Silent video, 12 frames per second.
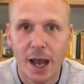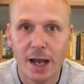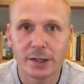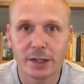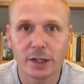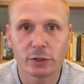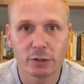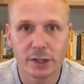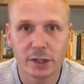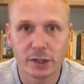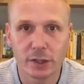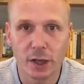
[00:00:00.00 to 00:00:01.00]
As an
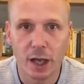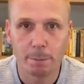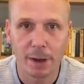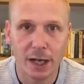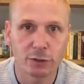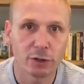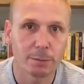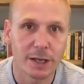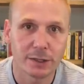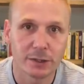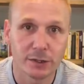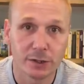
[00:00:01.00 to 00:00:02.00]
interesting aside, Patrick
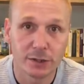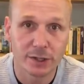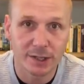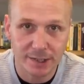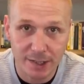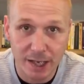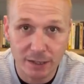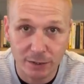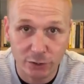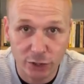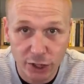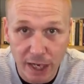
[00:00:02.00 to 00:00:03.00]
Masterson's
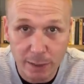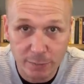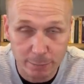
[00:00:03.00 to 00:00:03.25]
descendant, James